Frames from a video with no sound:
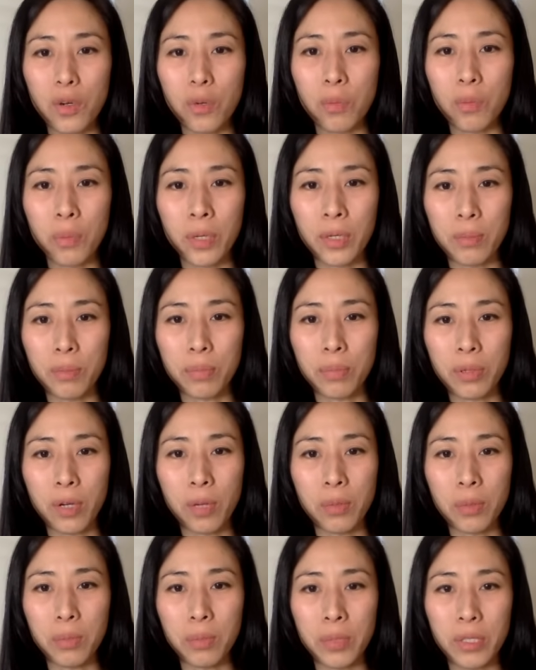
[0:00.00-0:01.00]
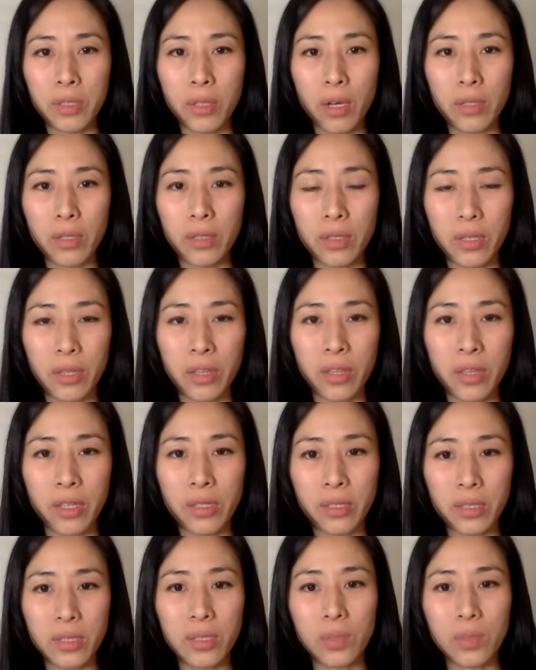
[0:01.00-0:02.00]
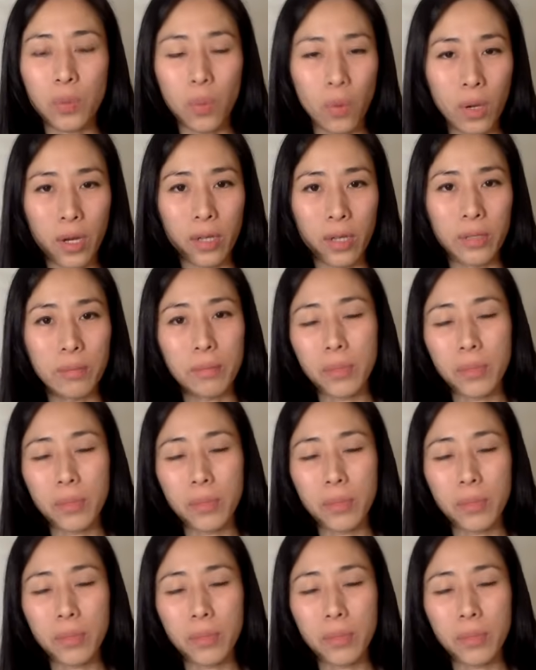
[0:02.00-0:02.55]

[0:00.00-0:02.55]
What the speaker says: but probably not the thinnest one.